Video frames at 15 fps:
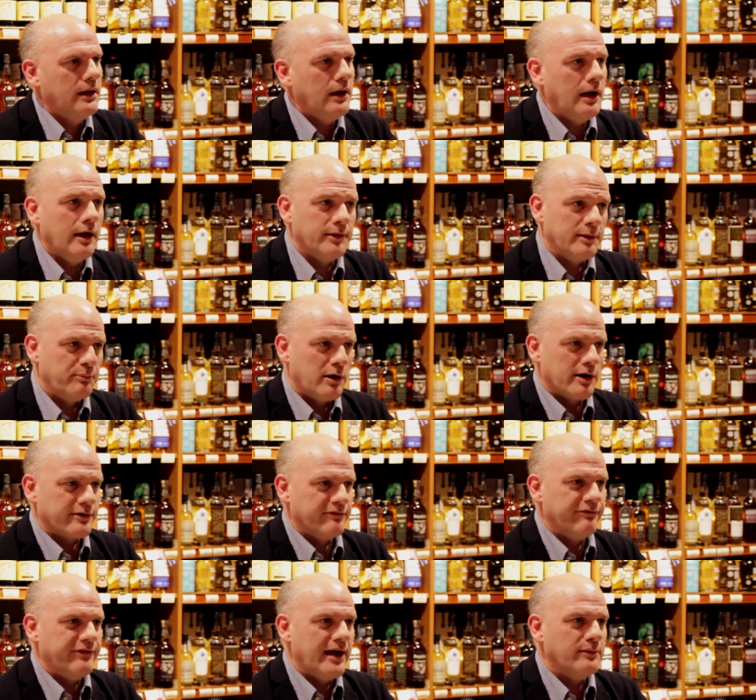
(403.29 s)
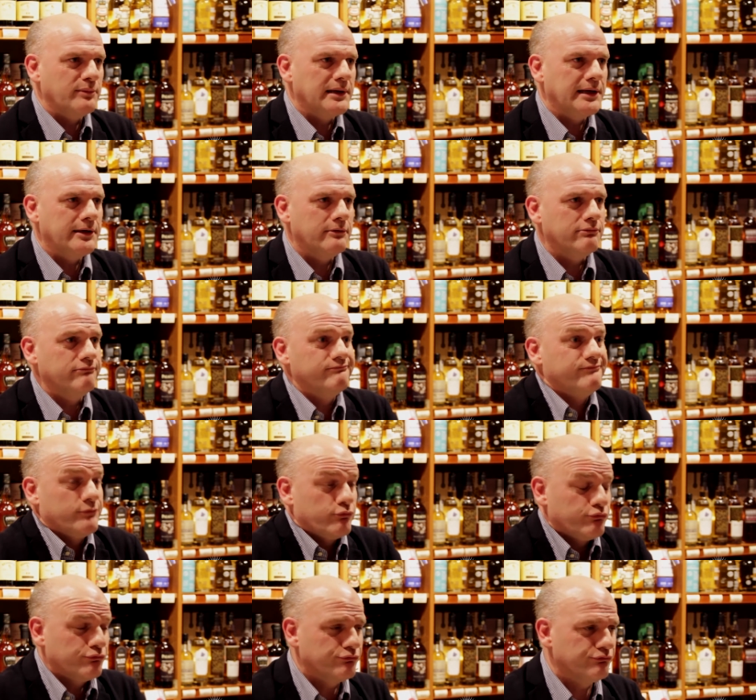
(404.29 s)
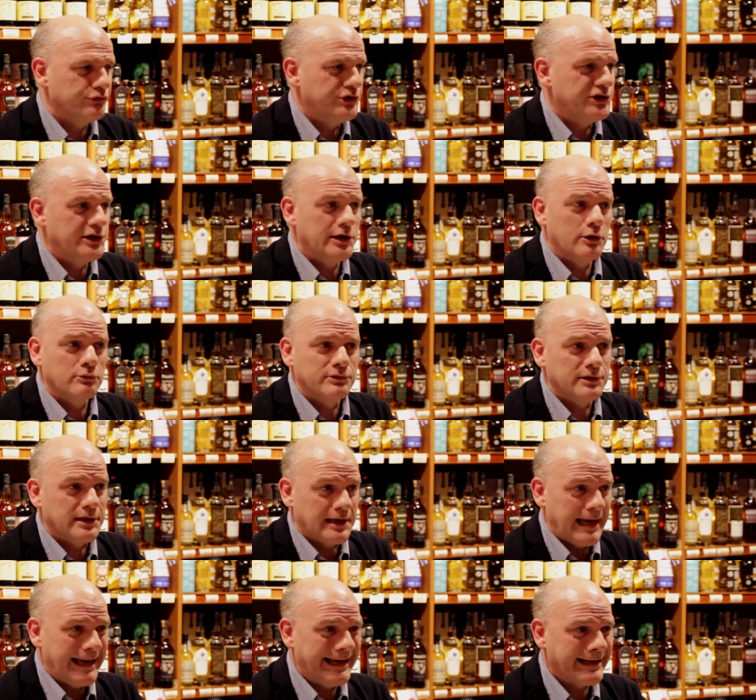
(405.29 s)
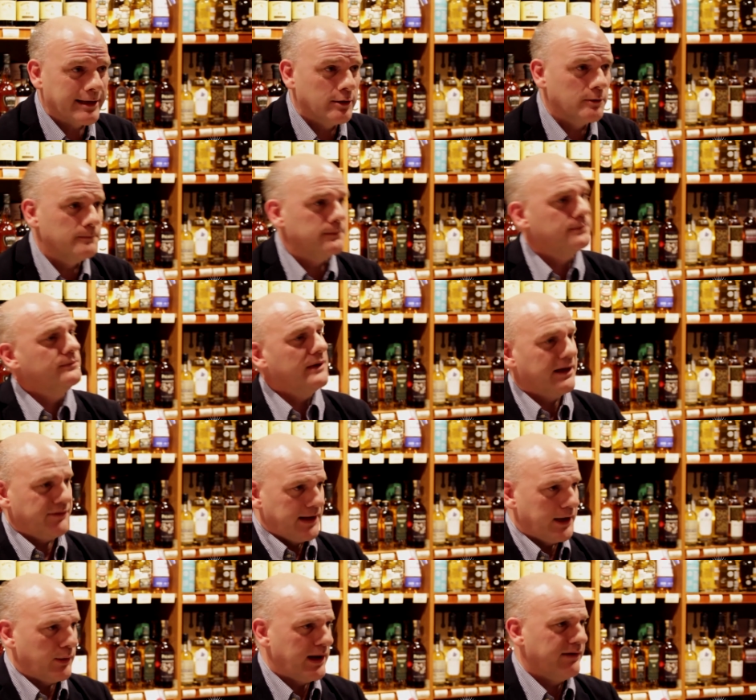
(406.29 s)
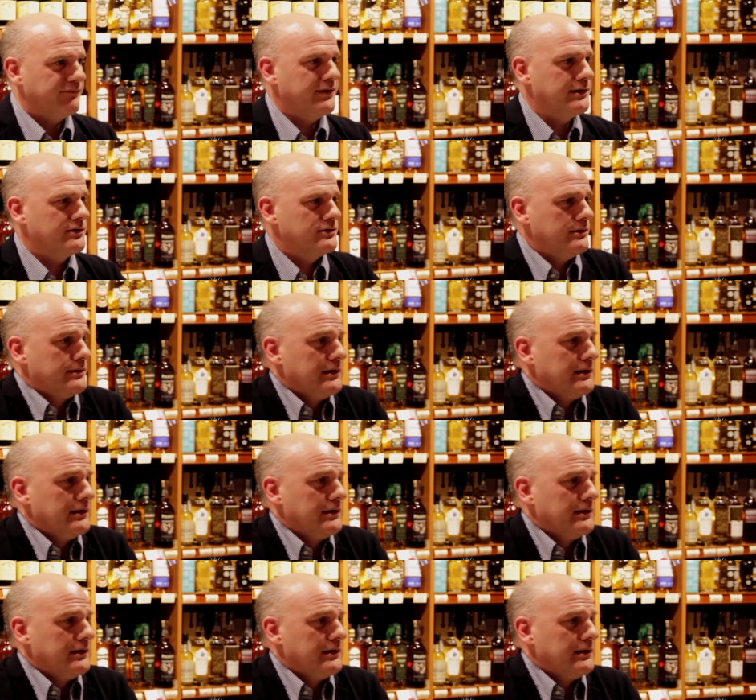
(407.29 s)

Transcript: Uh, the Barton family originally owned the K Club and now have the,